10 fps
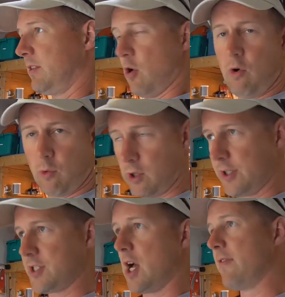the whole
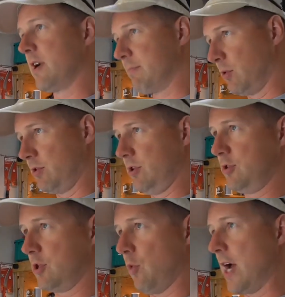world is on there, but you
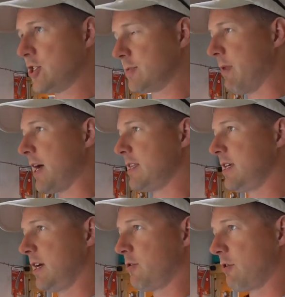do, I just buy
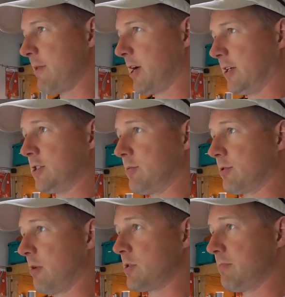the uh, North American
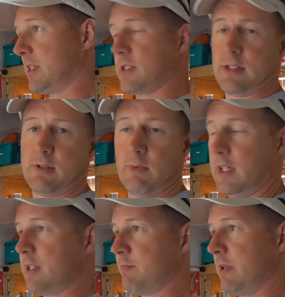subscription because,
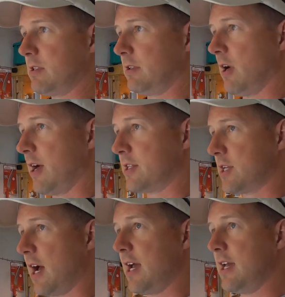well, let's be
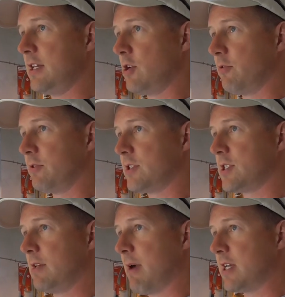honest, I don't
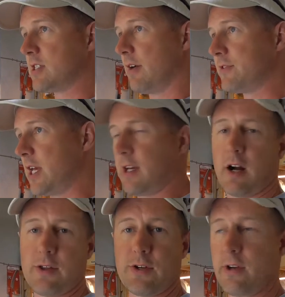see myself taking
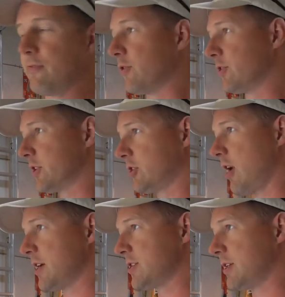our 30 footer
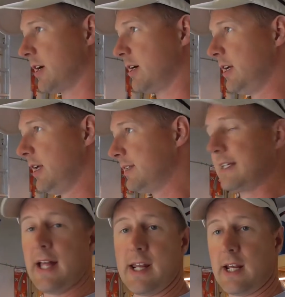across uh,
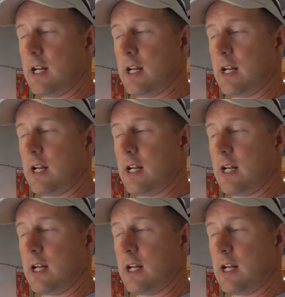the Atlantic